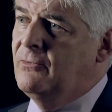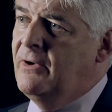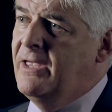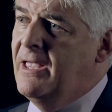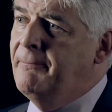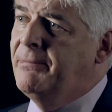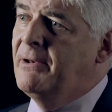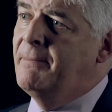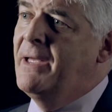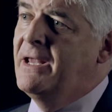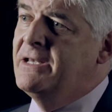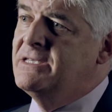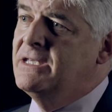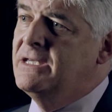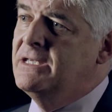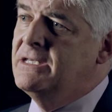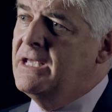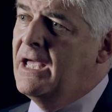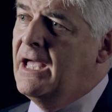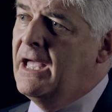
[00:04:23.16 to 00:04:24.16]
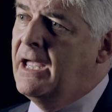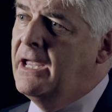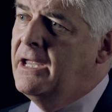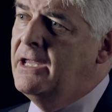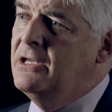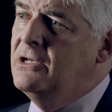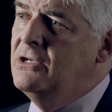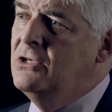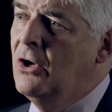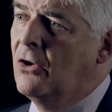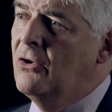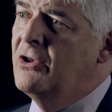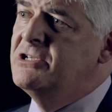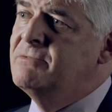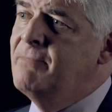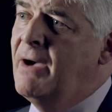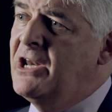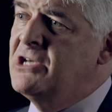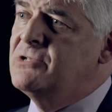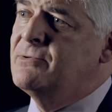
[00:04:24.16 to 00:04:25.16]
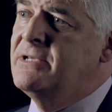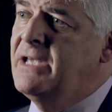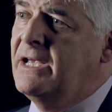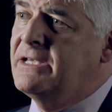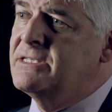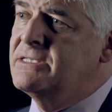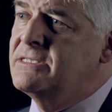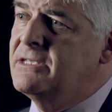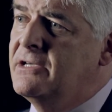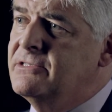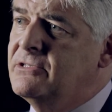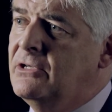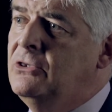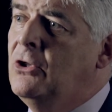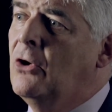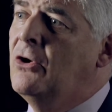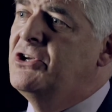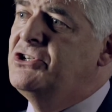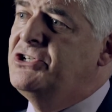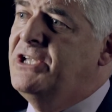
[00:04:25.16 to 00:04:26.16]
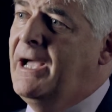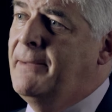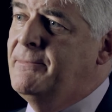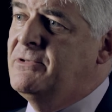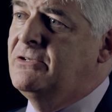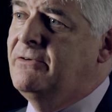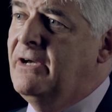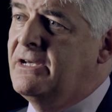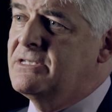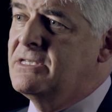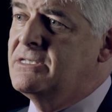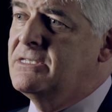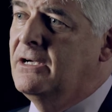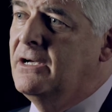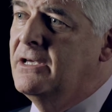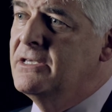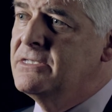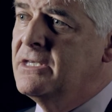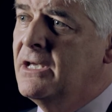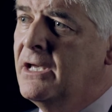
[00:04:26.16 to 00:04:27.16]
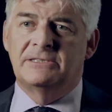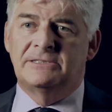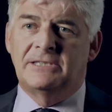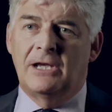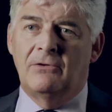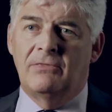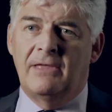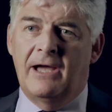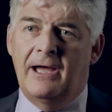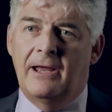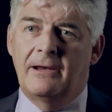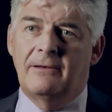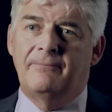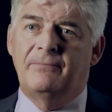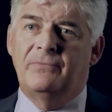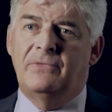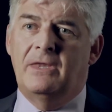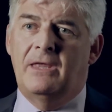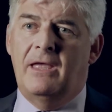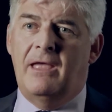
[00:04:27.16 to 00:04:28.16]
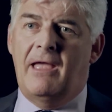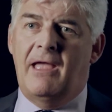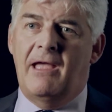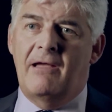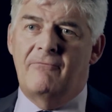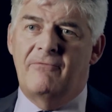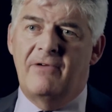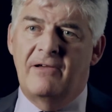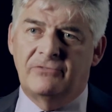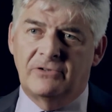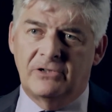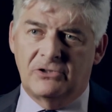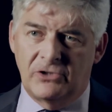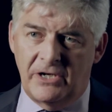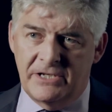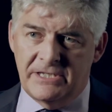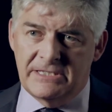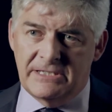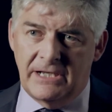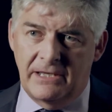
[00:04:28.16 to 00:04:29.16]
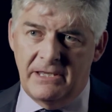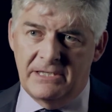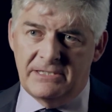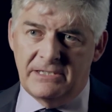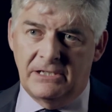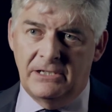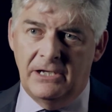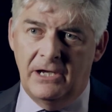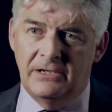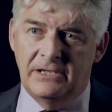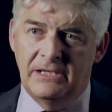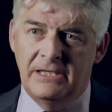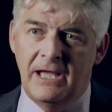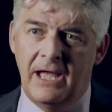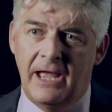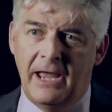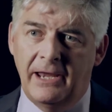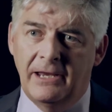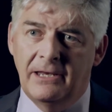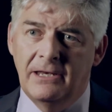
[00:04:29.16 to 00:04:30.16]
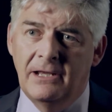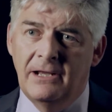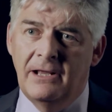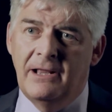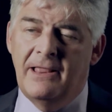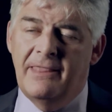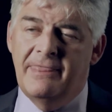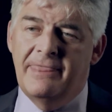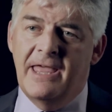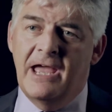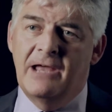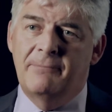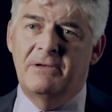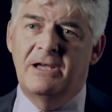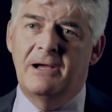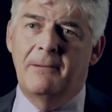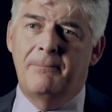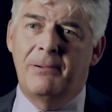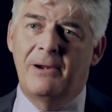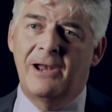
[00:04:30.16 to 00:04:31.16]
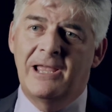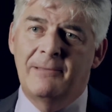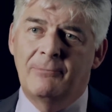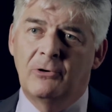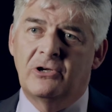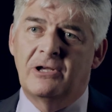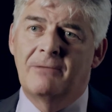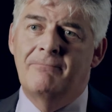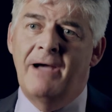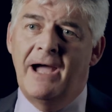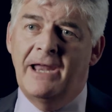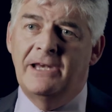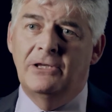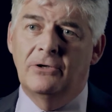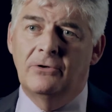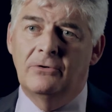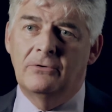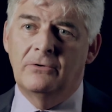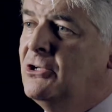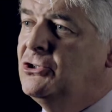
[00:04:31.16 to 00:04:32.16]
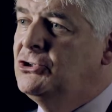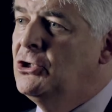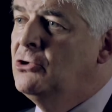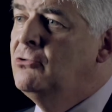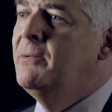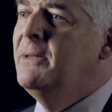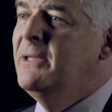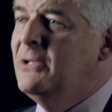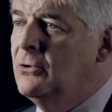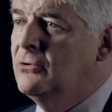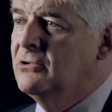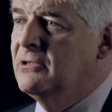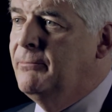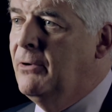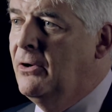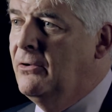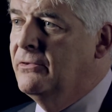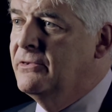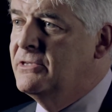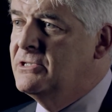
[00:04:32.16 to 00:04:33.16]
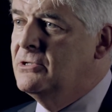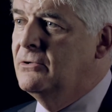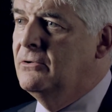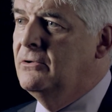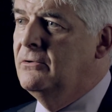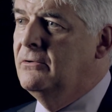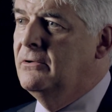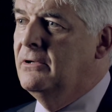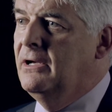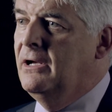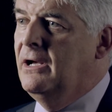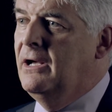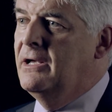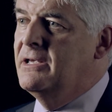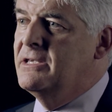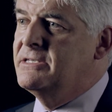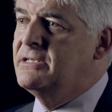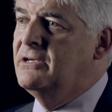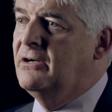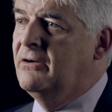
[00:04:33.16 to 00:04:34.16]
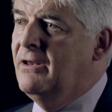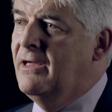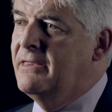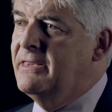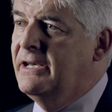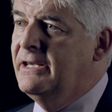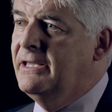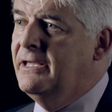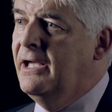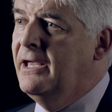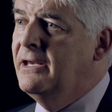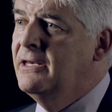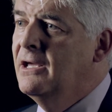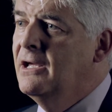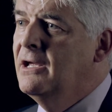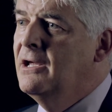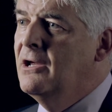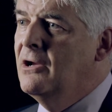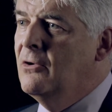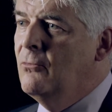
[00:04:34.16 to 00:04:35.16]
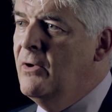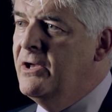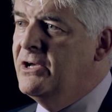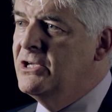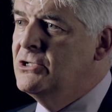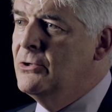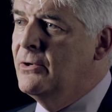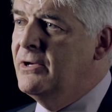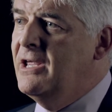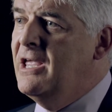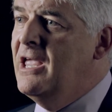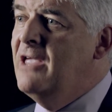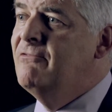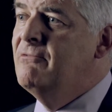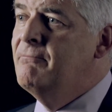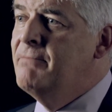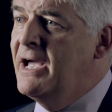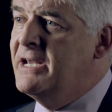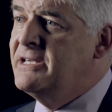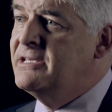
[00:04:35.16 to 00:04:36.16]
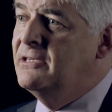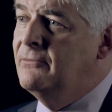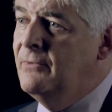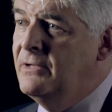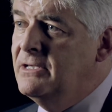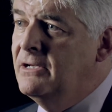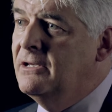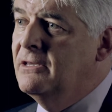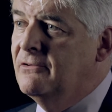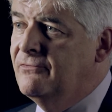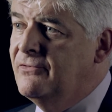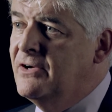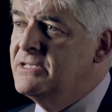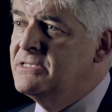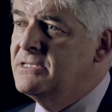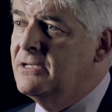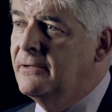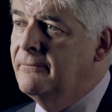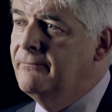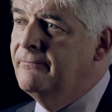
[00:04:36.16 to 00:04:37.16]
We implemented a knowledge management exercise, a knowledge capture exercise, so that if ever a crisis like this occurred again, there'd be a playbook, a manual. Should we be called upon to a scenario like that again, we could do it even better than we did it the first time.